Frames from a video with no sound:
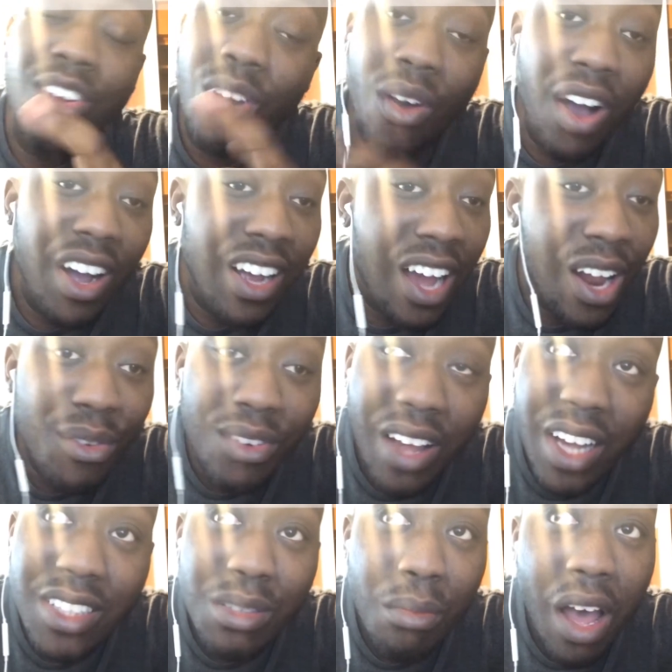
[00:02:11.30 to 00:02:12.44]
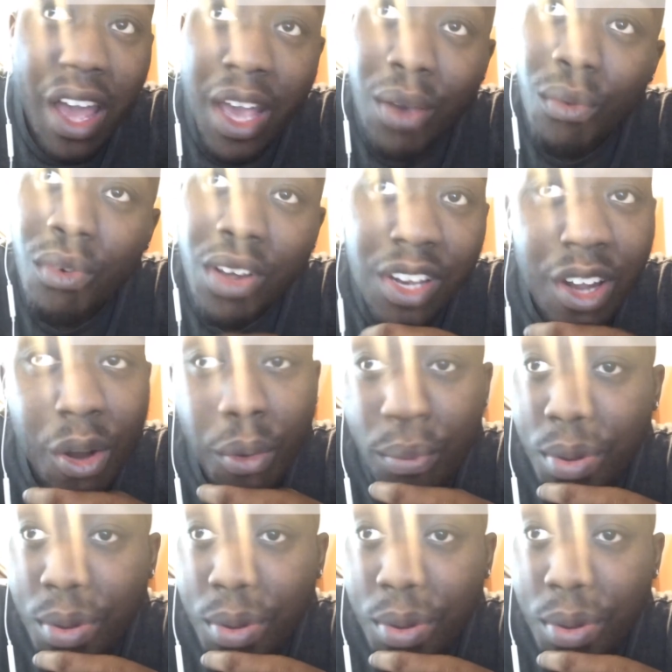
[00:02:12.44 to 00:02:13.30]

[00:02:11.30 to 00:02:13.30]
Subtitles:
know I got to react to my 810